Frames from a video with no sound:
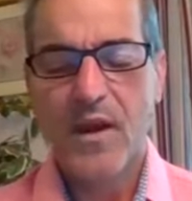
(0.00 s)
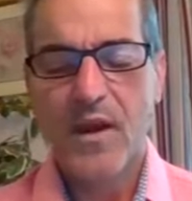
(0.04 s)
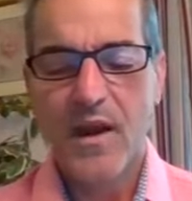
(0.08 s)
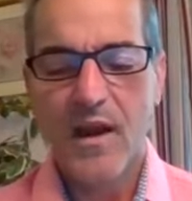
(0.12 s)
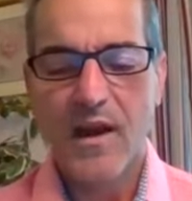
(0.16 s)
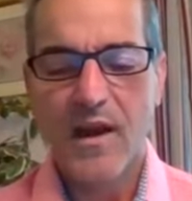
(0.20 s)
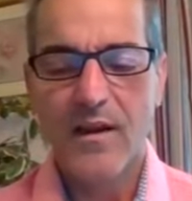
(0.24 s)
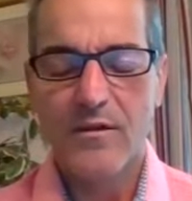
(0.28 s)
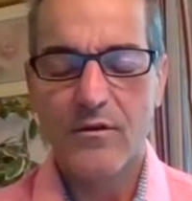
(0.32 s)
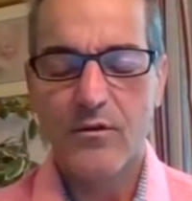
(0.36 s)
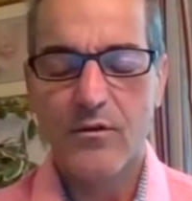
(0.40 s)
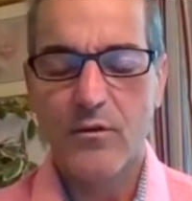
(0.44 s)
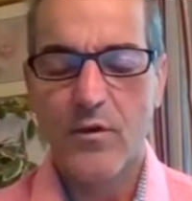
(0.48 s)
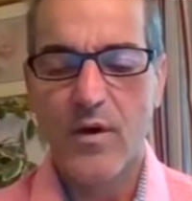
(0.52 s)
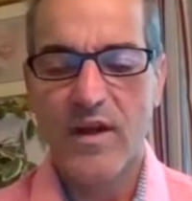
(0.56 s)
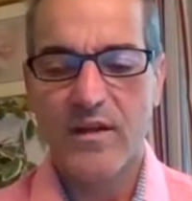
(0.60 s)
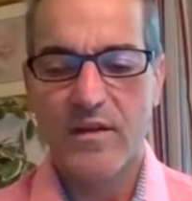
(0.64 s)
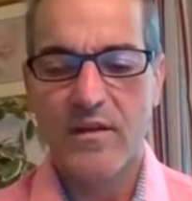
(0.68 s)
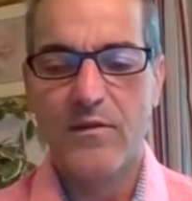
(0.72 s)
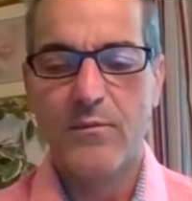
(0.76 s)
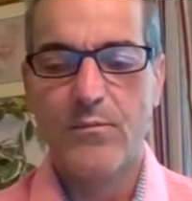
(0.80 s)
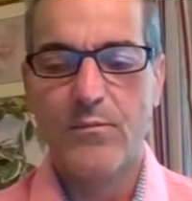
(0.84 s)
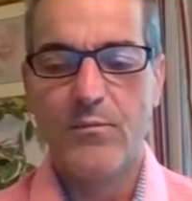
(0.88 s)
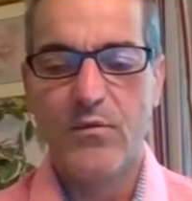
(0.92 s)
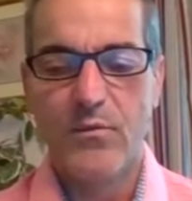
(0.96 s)
how do I
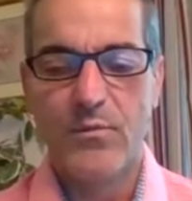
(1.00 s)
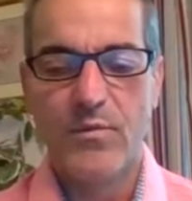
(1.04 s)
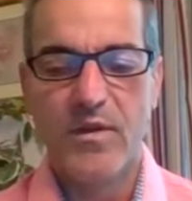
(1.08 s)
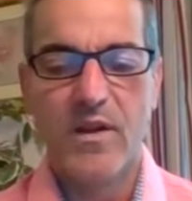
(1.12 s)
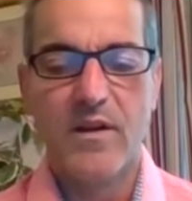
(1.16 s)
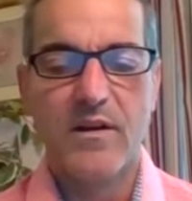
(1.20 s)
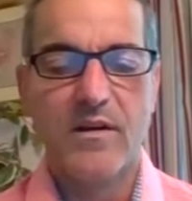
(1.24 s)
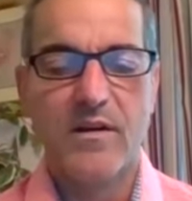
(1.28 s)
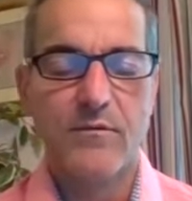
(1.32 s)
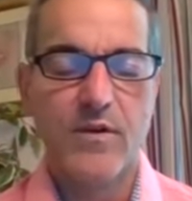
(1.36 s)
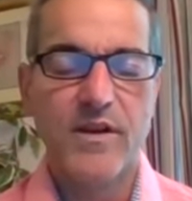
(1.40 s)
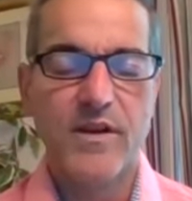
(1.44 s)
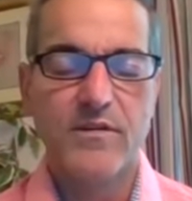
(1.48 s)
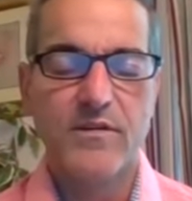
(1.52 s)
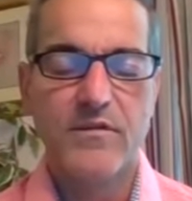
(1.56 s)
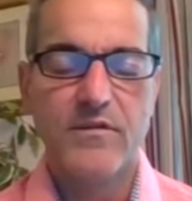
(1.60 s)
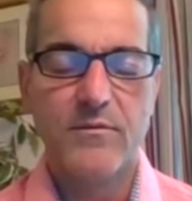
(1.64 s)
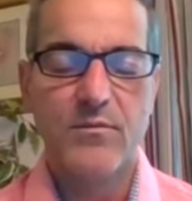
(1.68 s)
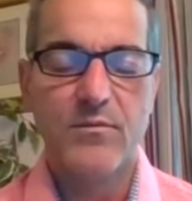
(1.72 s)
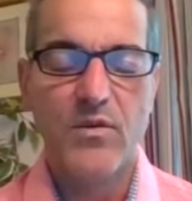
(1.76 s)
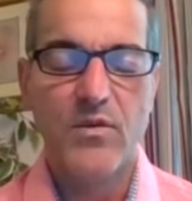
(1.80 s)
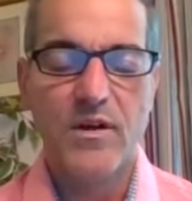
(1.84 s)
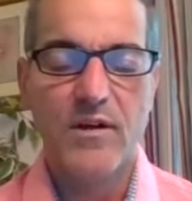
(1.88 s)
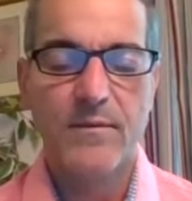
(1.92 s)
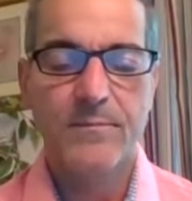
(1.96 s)
keep from getting
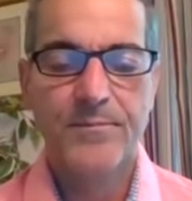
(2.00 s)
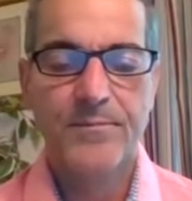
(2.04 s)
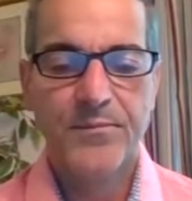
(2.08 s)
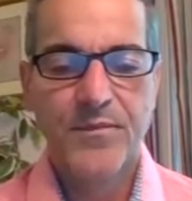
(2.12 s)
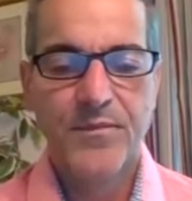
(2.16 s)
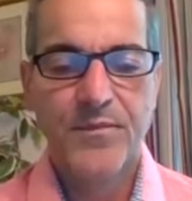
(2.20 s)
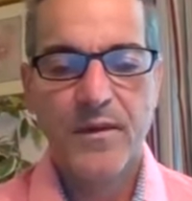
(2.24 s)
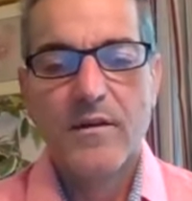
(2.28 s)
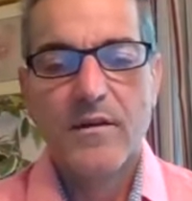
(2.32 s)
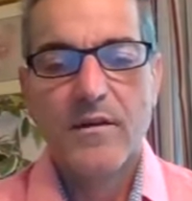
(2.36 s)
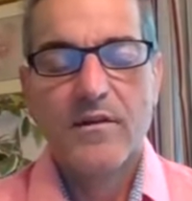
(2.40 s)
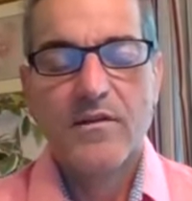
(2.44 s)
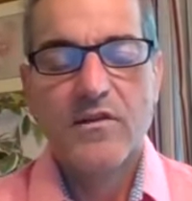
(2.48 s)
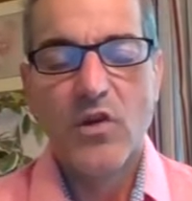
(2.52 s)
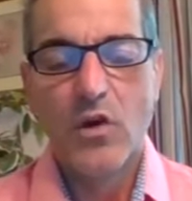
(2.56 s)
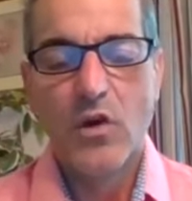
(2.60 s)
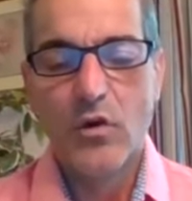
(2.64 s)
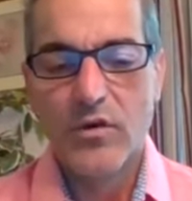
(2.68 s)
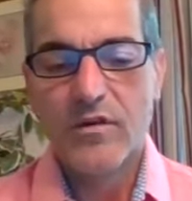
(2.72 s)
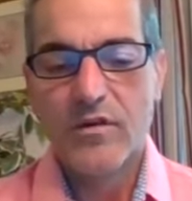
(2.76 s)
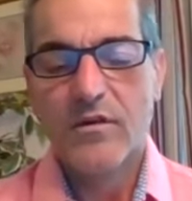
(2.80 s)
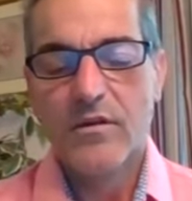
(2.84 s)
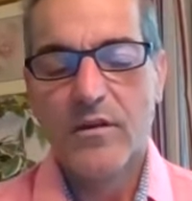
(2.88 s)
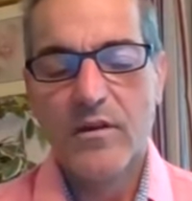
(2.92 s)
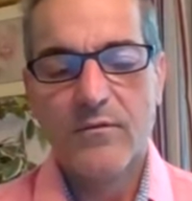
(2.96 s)
ransomware? So
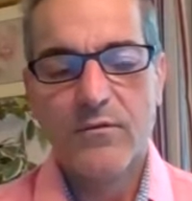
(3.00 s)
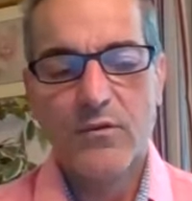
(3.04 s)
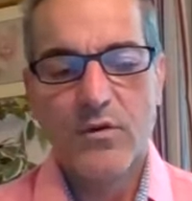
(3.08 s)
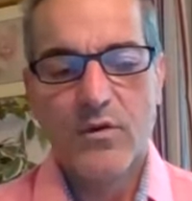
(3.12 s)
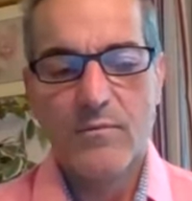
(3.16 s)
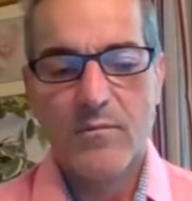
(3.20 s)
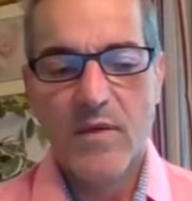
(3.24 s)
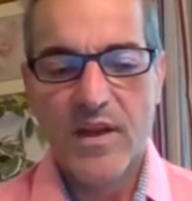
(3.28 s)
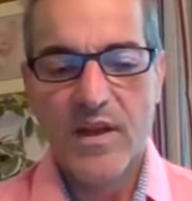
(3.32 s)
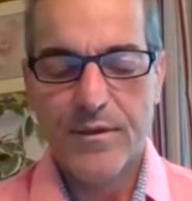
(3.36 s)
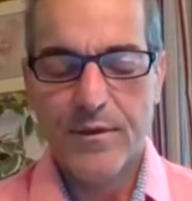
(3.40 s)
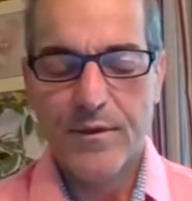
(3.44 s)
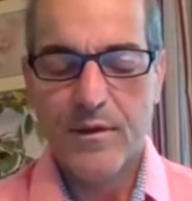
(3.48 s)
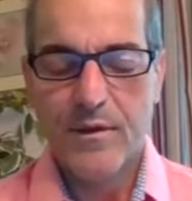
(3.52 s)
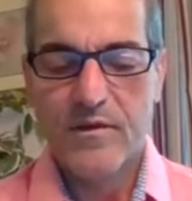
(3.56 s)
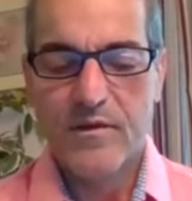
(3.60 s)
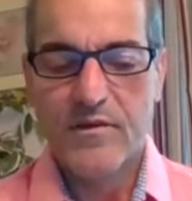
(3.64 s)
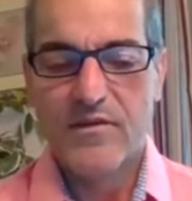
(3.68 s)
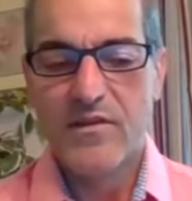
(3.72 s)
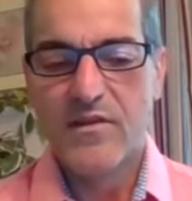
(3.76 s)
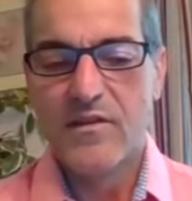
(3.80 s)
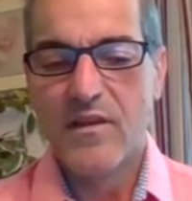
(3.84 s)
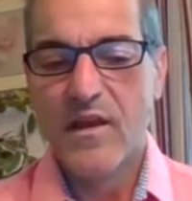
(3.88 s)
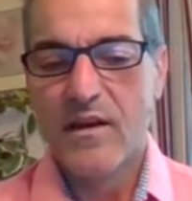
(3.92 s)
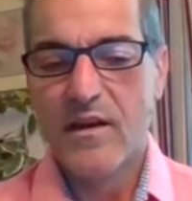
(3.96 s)
the delivery
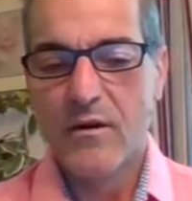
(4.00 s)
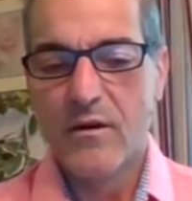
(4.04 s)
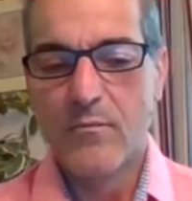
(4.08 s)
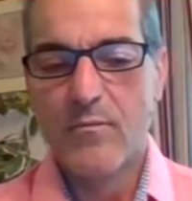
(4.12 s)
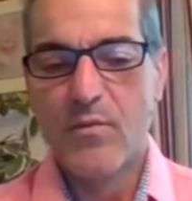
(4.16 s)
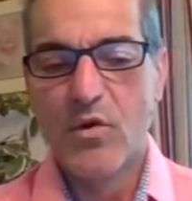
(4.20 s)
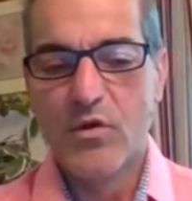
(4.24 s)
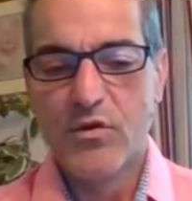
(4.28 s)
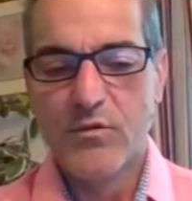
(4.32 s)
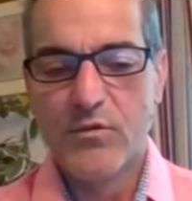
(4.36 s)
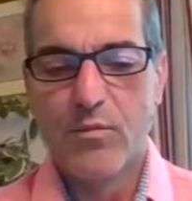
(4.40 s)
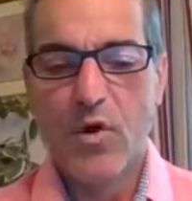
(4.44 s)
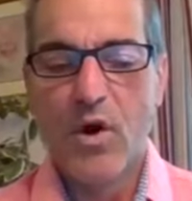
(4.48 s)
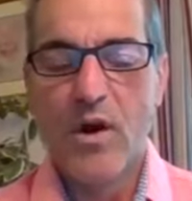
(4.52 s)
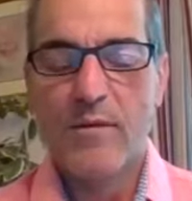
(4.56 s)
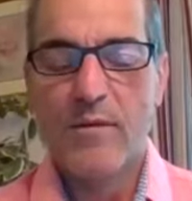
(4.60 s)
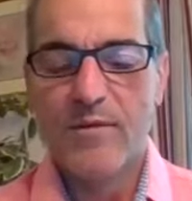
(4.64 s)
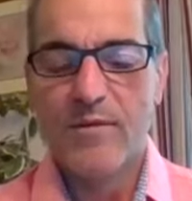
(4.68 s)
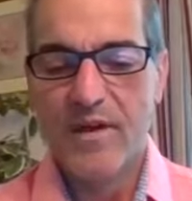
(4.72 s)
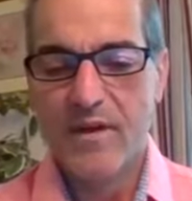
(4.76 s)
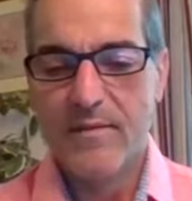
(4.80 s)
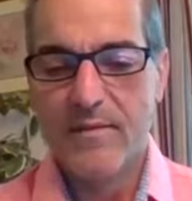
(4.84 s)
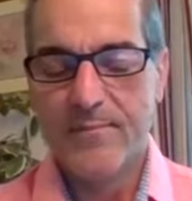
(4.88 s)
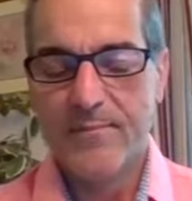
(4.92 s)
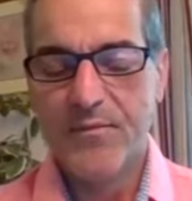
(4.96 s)
methods that are most
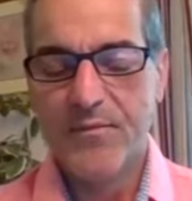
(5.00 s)
prominent,